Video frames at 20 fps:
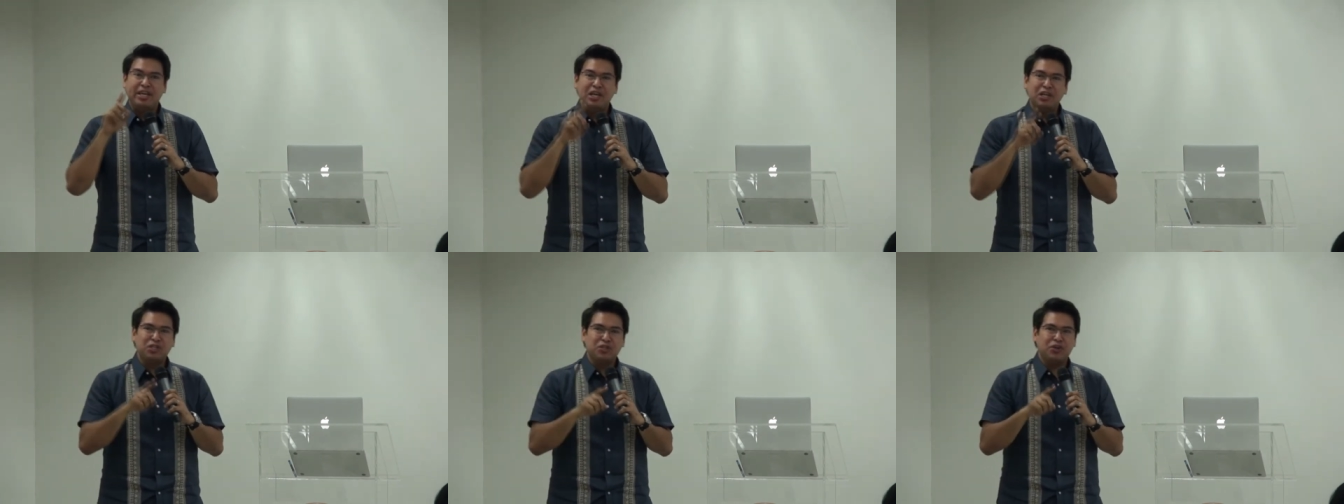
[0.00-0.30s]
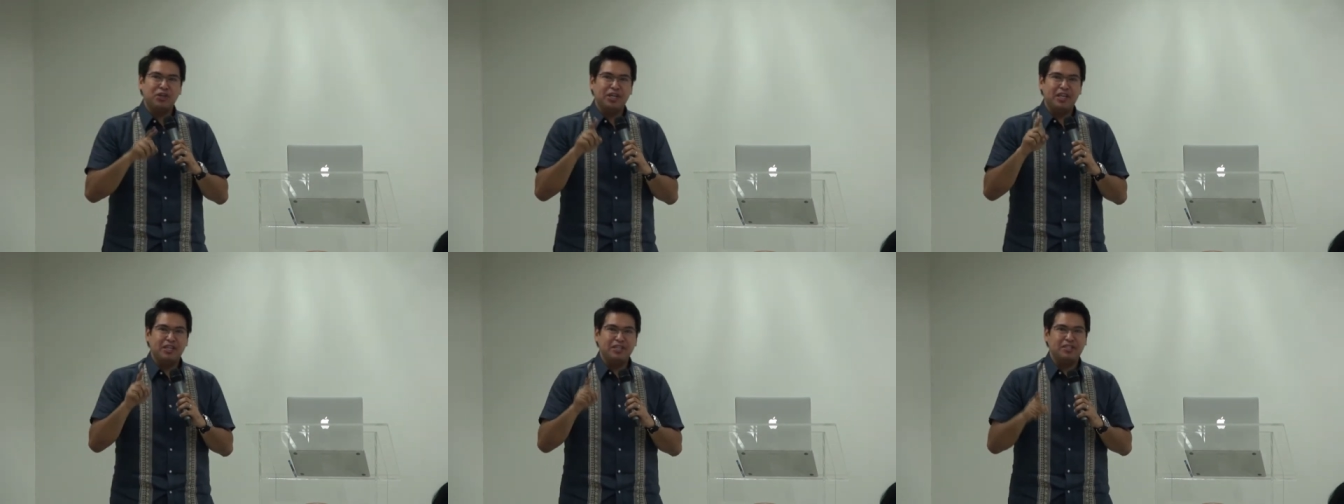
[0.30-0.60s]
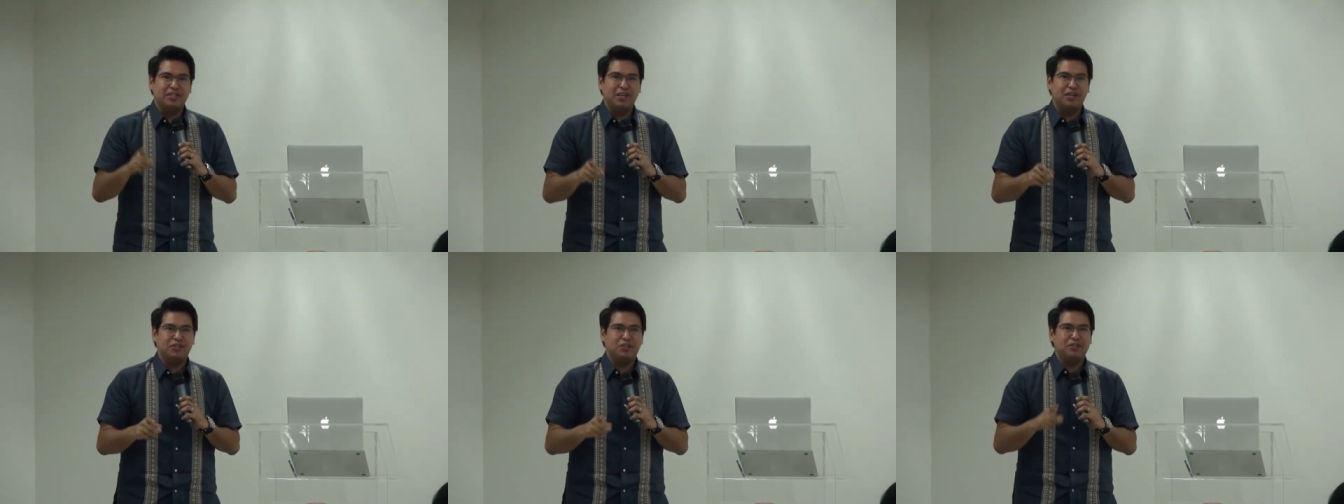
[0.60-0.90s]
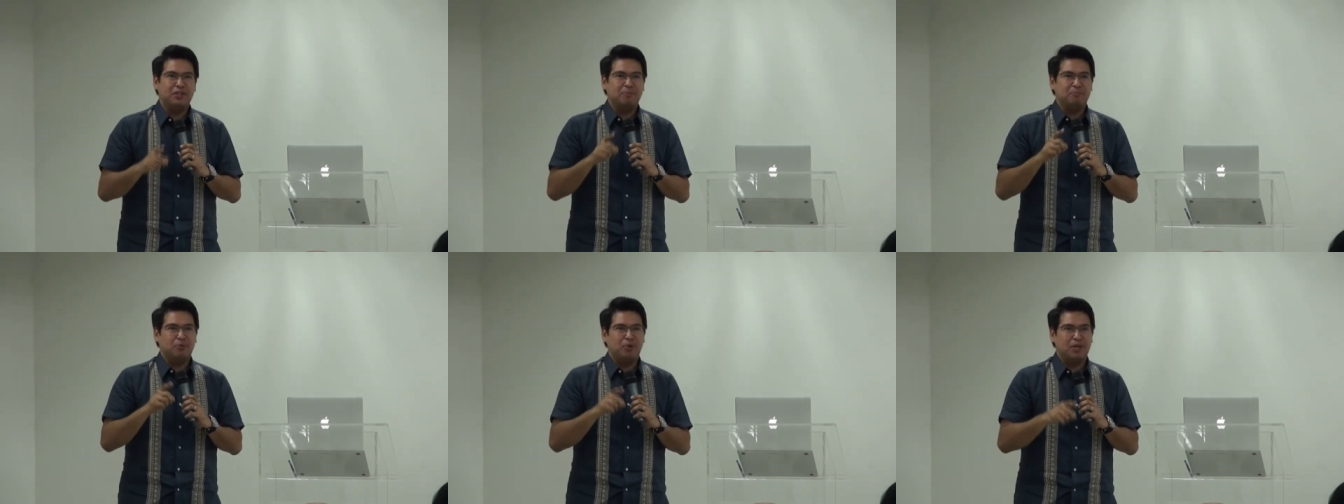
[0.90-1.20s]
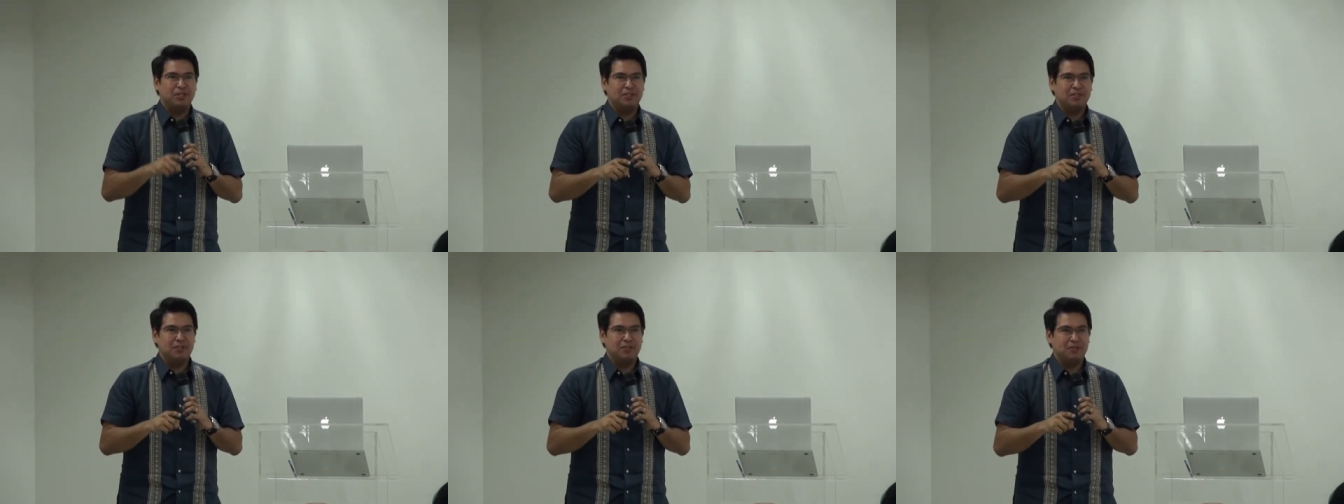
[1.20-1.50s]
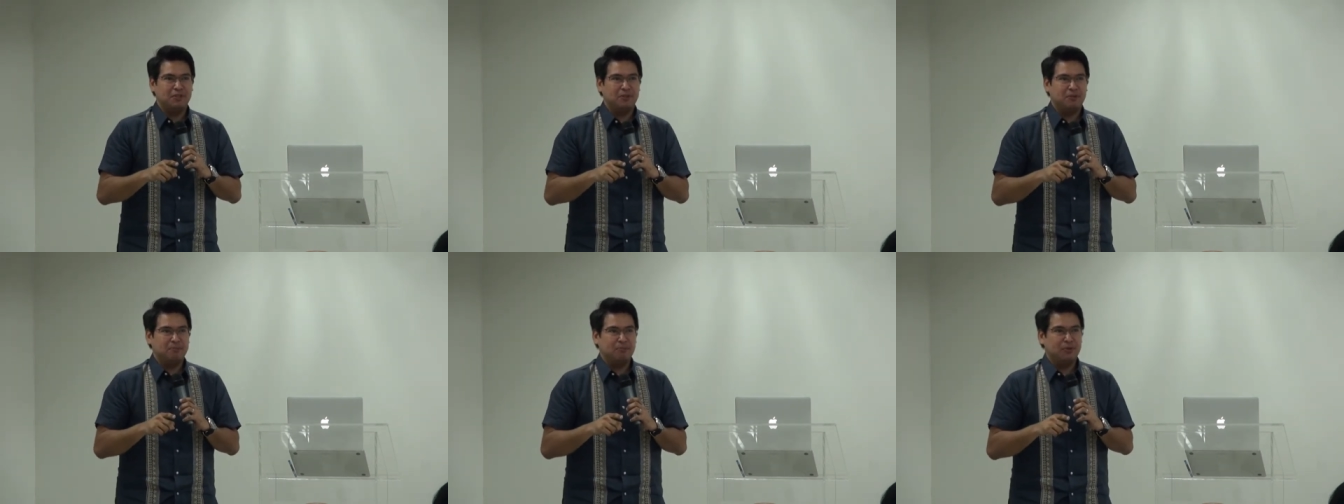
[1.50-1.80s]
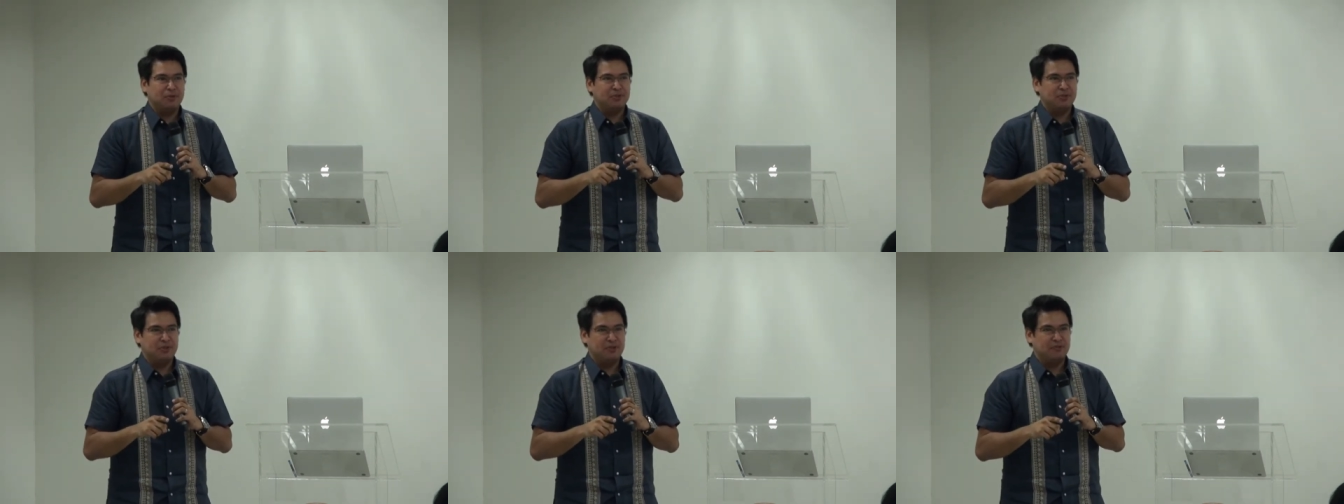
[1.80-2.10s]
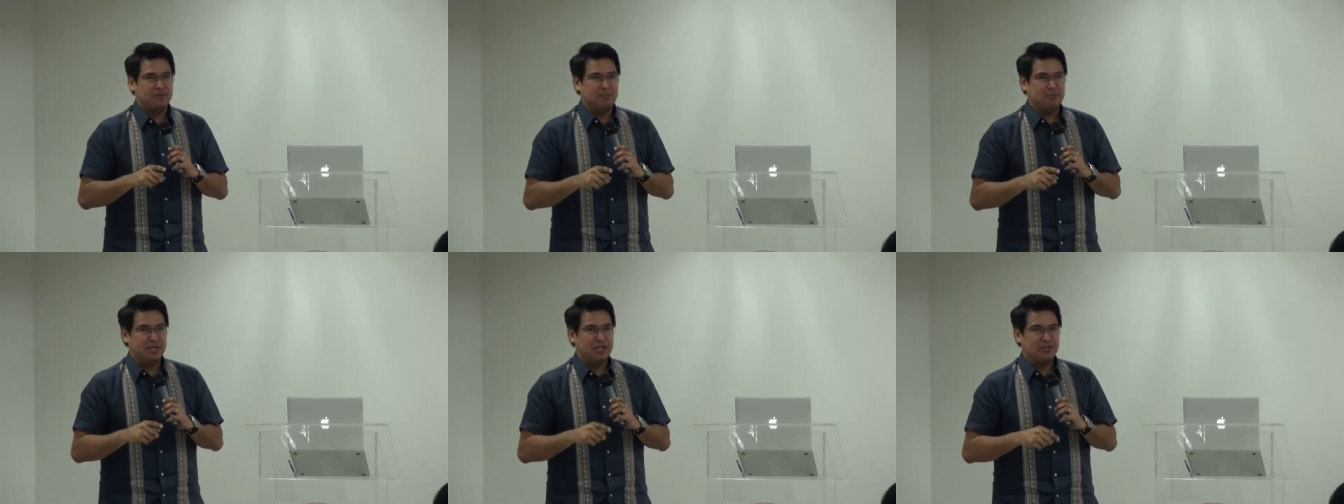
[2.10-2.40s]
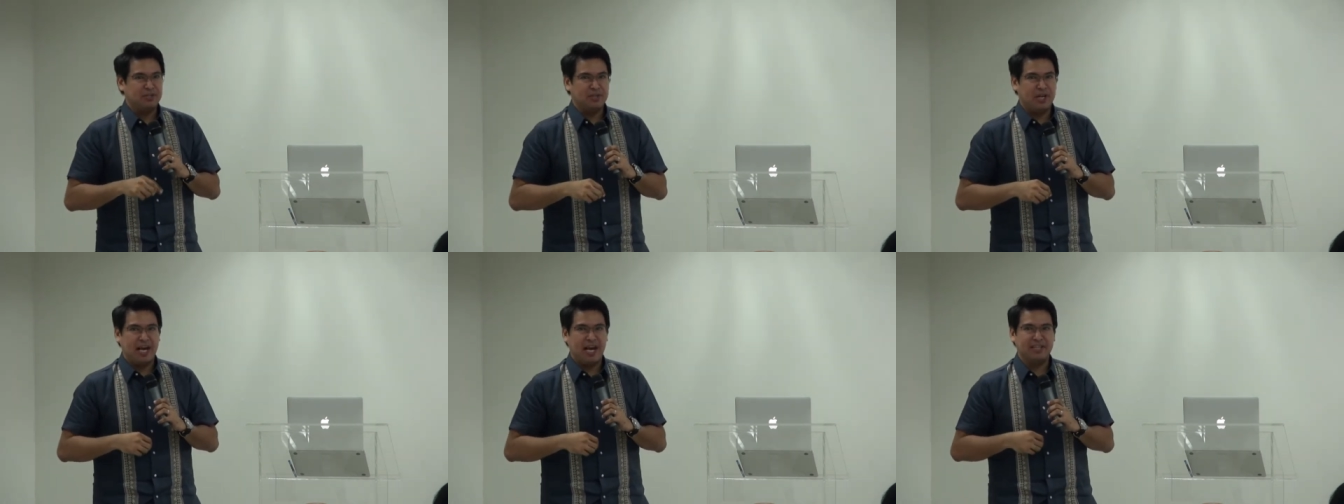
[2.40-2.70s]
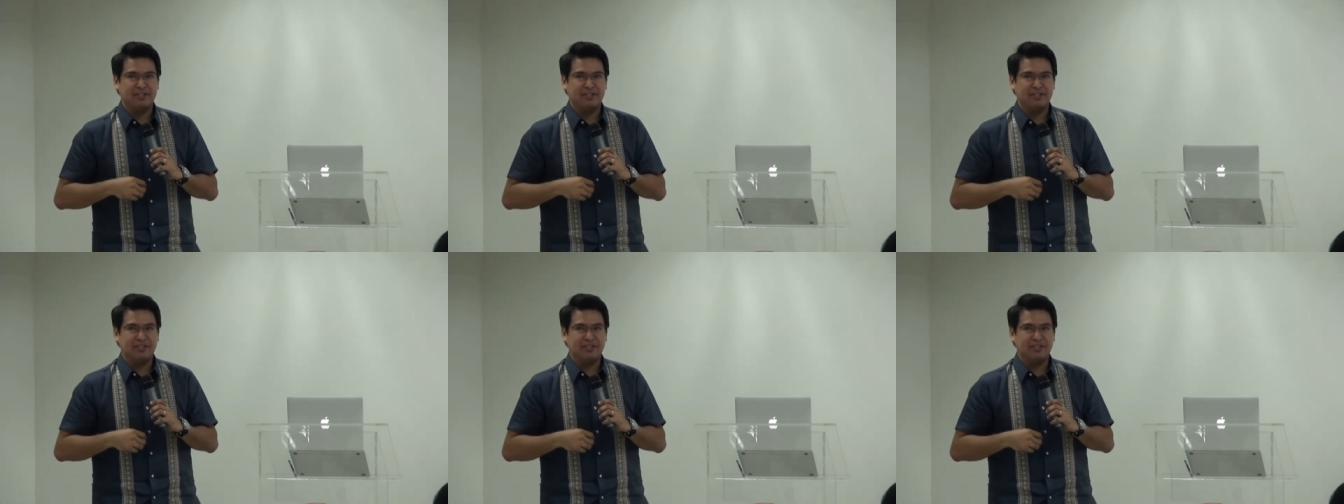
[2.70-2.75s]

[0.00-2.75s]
each organization that processes your personal information